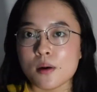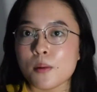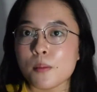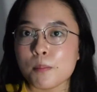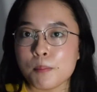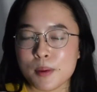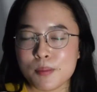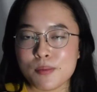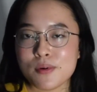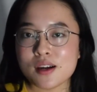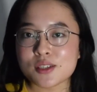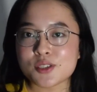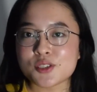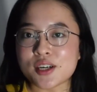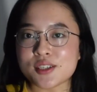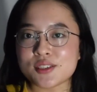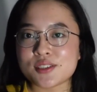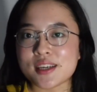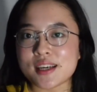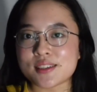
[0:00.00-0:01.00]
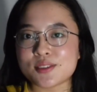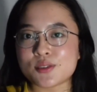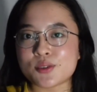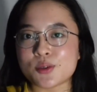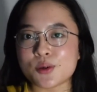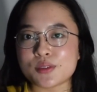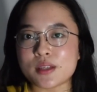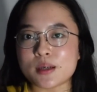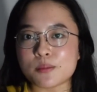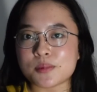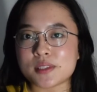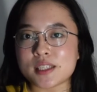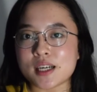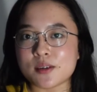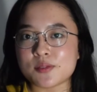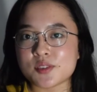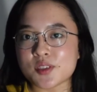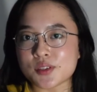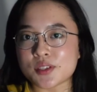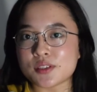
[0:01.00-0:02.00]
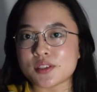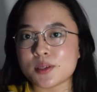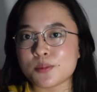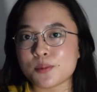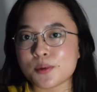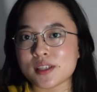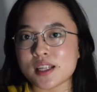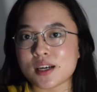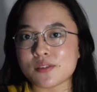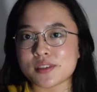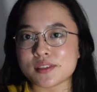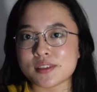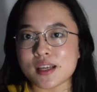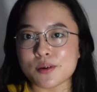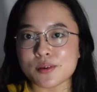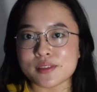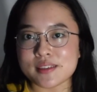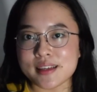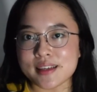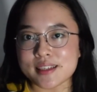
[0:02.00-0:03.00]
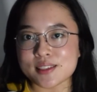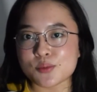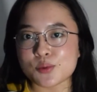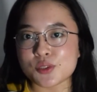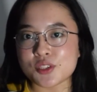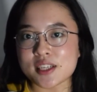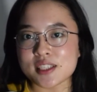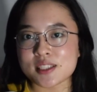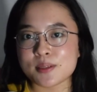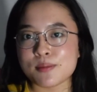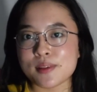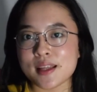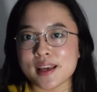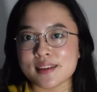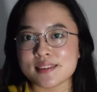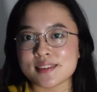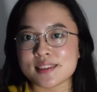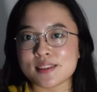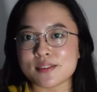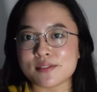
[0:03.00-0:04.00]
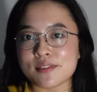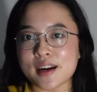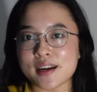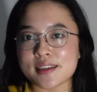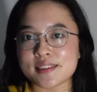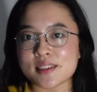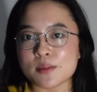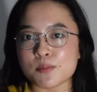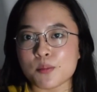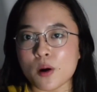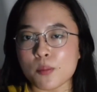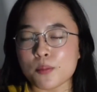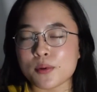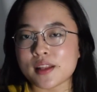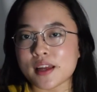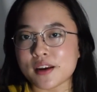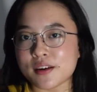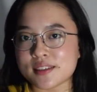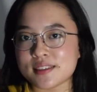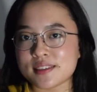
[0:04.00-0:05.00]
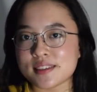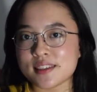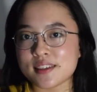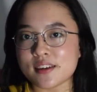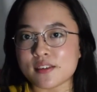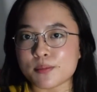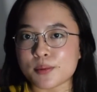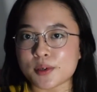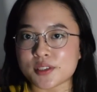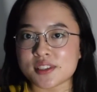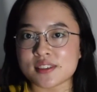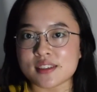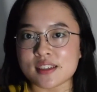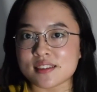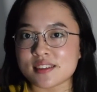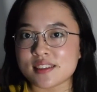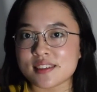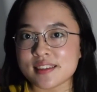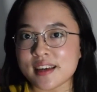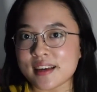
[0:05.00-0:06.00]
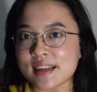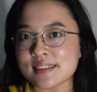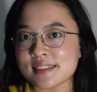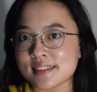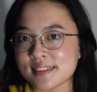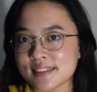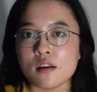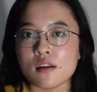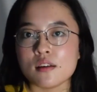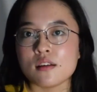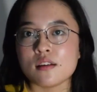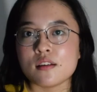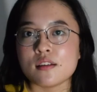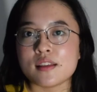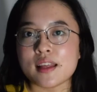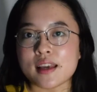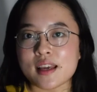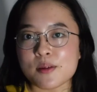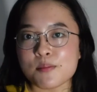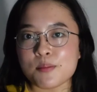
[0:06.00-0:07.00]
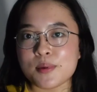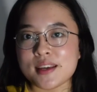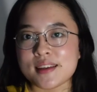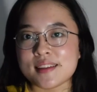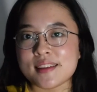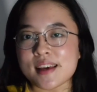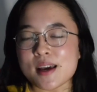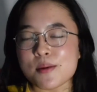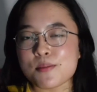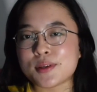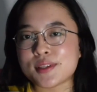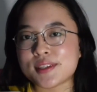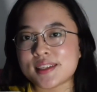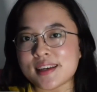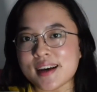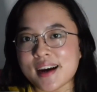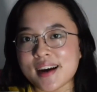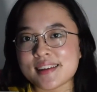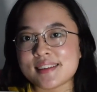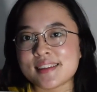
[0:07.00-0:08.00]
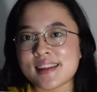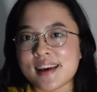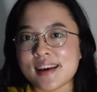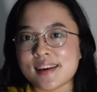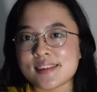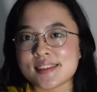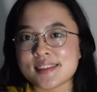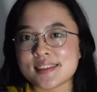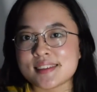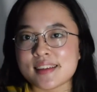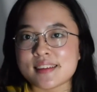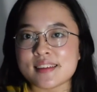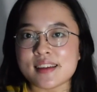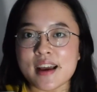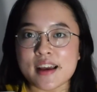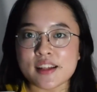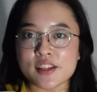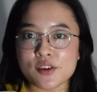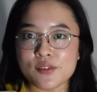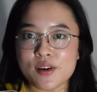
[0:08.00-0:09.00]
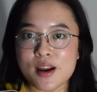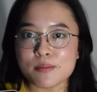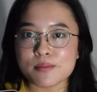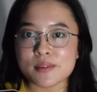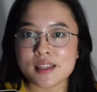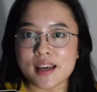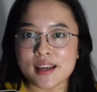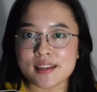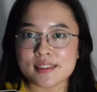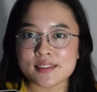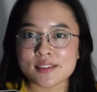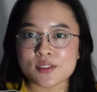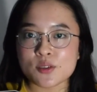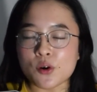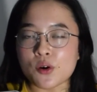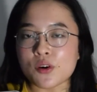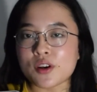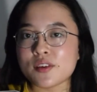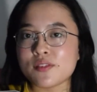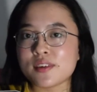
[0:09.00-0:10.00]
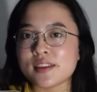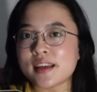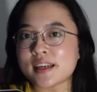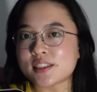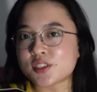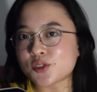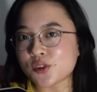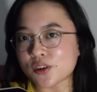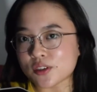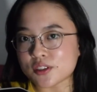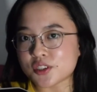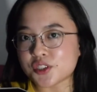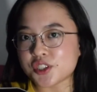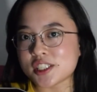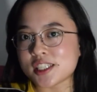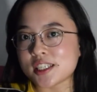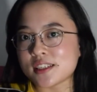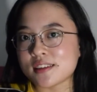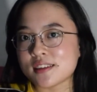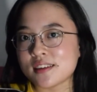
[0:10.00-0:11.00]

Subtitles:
People are trying to get to know themselves on a deeper level nowadays, which explains the rise in popularity of personality tests. They can be the MBTI test, the Enneagram test, or even astrology.